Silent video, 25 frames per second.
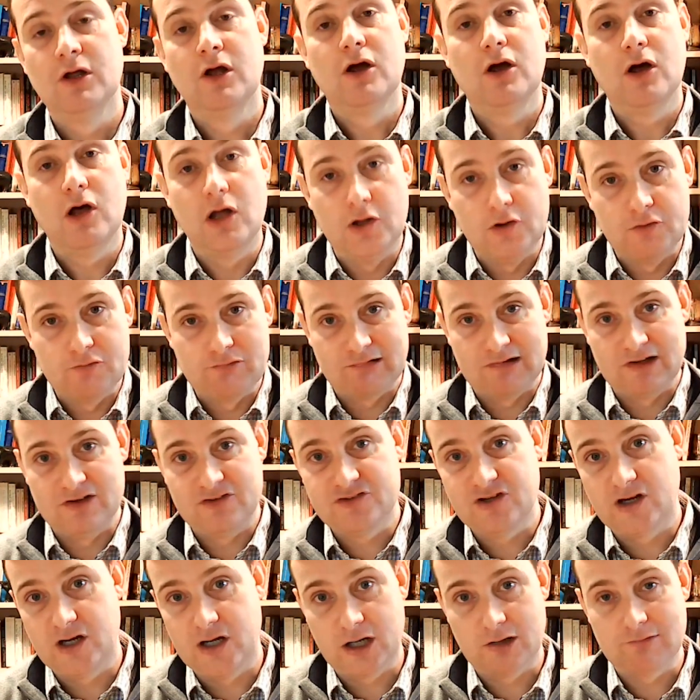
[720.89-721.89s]
over an
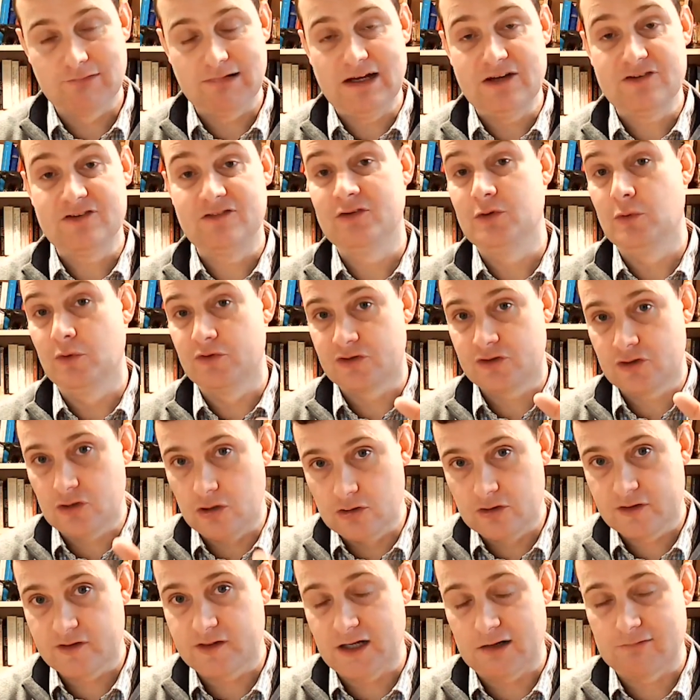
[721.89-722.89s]
entire region, if you want to
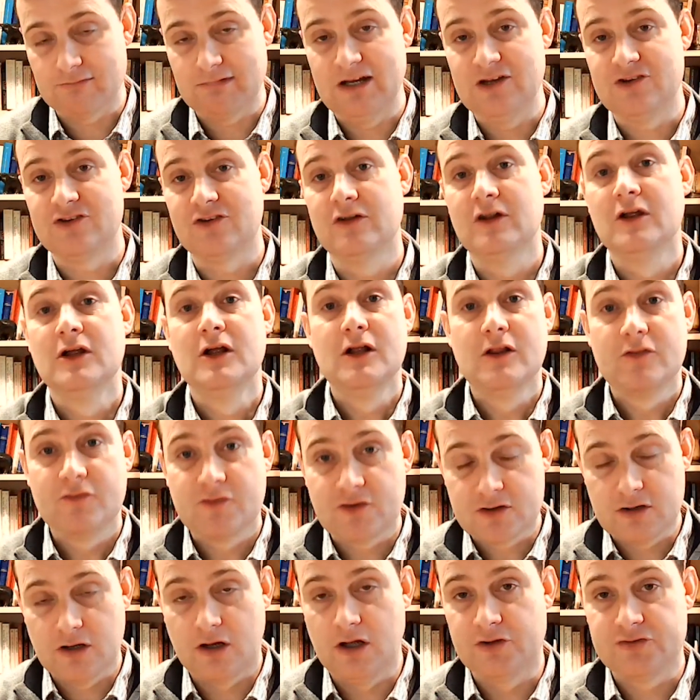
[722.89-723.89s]
conquer that region, the
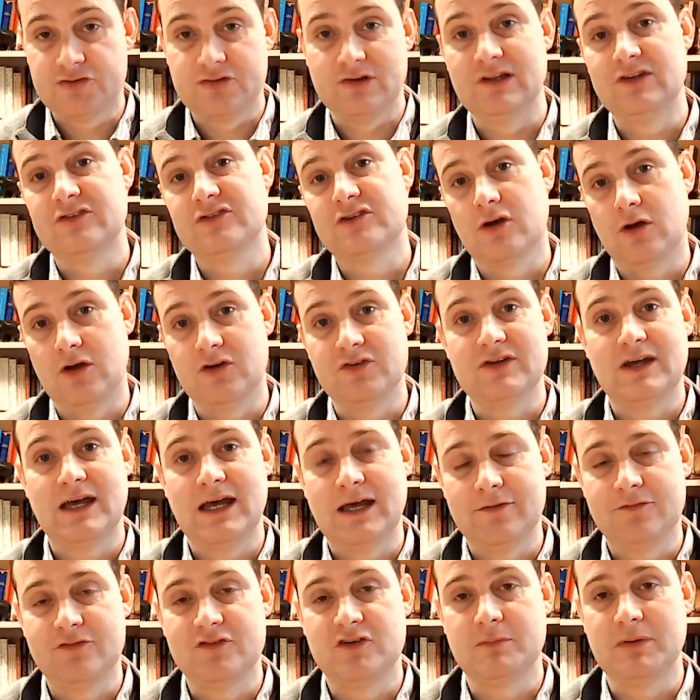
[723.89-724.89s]
castle is going to
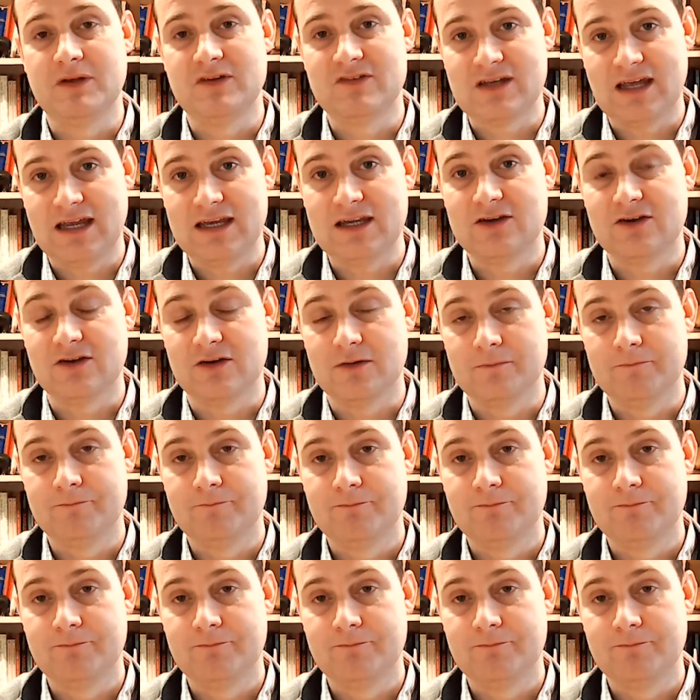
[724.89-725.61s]
have to be taken.